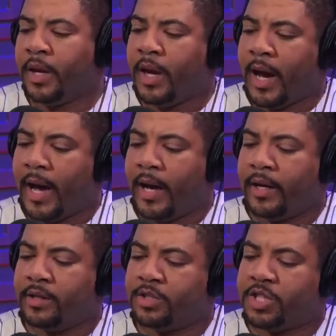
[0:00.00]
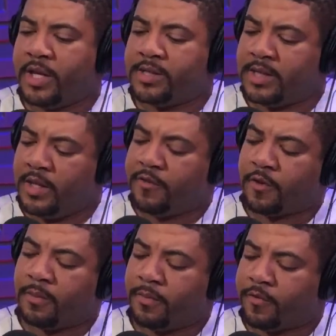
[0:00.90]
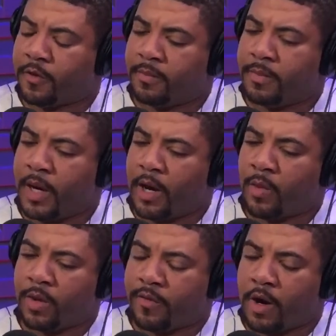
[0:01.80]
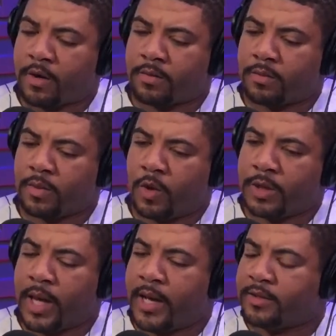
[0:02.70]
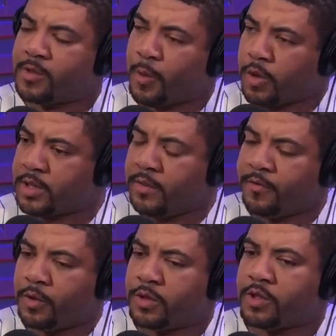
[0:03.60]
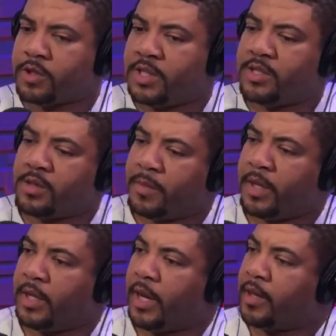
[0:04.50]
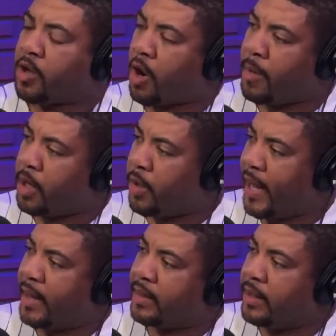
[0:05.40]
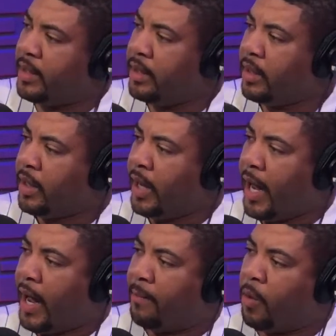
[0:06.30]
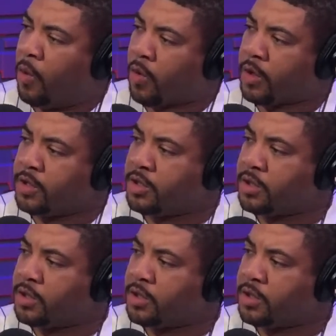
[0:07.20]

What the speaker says: JC from one of our online sports influencers. He submitted the Carmelo Anthony orange.